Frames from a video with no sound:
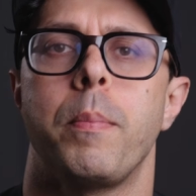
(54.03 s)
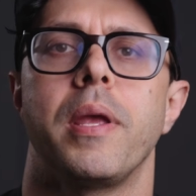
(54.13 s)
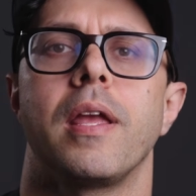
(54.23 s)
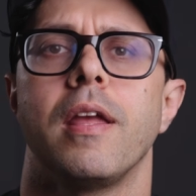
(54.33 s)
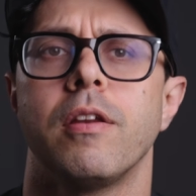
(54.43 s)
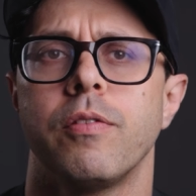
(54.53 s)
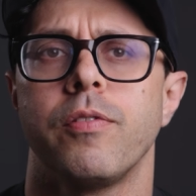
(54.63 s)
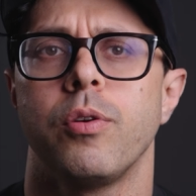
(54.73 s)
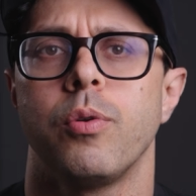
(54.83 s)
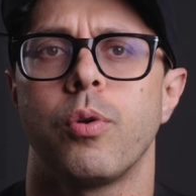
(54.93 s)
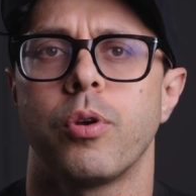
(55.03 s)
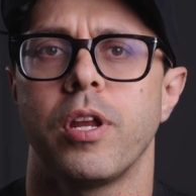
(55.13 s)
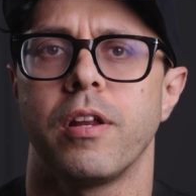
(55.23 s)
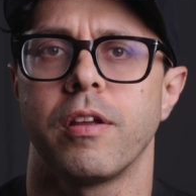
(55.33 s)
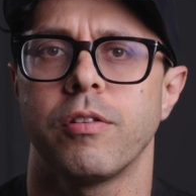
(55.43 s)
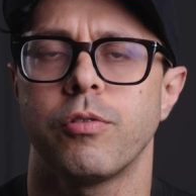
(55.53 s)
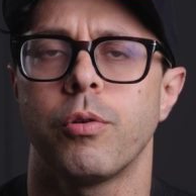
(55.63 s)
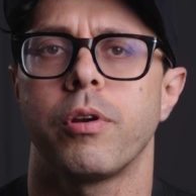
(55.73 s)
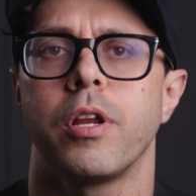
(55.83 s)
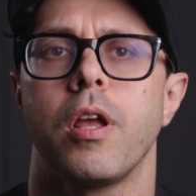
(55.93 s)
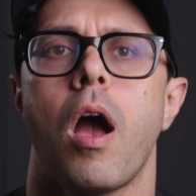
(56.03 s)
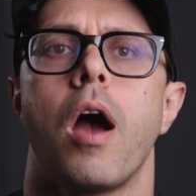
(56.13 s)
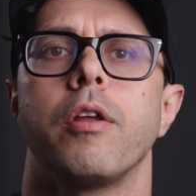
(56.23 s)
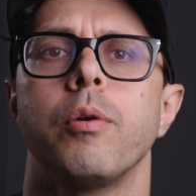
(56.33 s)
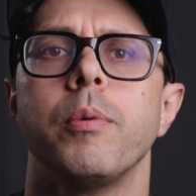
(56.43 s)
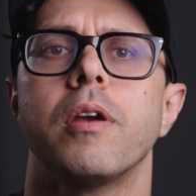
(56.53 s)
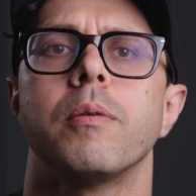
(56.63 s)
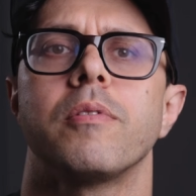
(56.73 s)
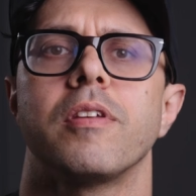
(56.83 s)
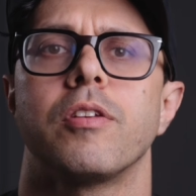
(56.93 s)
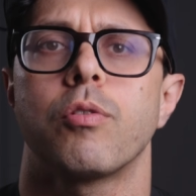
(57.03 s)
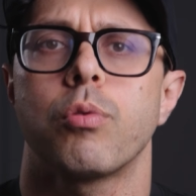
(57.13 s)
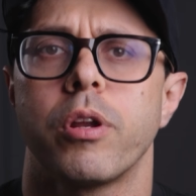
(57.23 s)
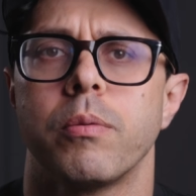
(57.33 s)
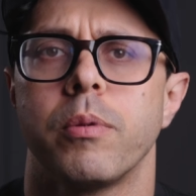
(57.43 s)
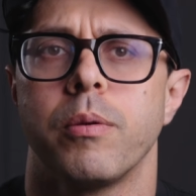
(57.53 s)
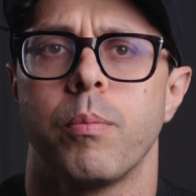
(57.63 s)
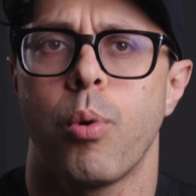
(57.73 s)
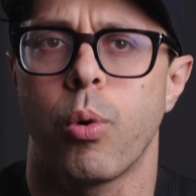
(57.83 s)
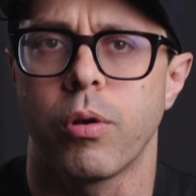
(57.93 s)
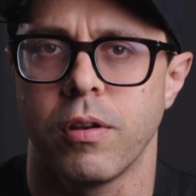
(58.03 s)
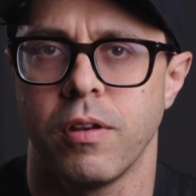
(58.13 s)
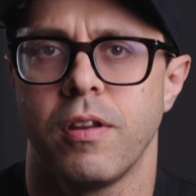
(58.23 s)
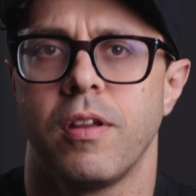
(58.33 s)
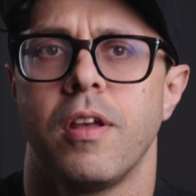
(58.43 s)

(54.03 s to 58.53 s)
being interviewed, or telling a story, audio becomes incredibly important.